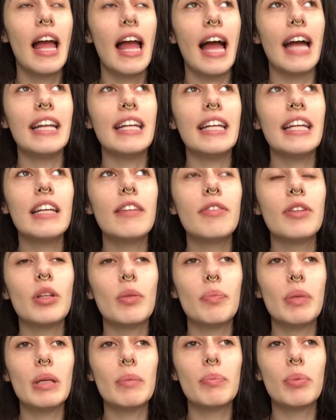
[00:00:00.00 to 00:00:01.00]
And even the
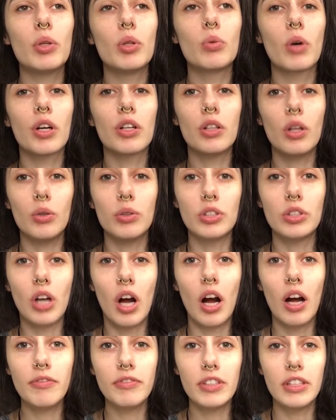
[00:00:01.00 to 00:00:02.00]
people who are closed
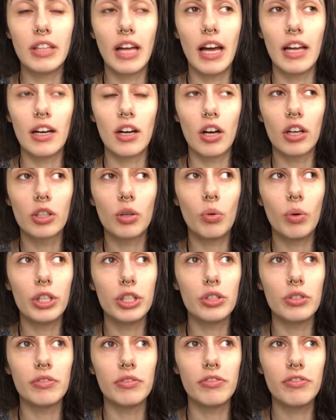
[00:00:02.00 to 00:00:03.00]
off to that are going
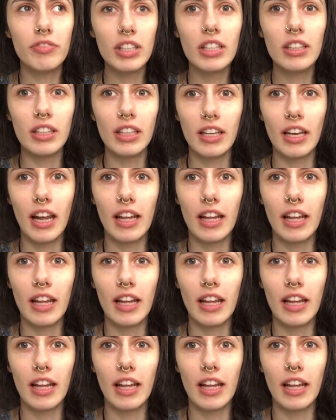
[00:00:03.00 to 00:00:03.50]
to feel it.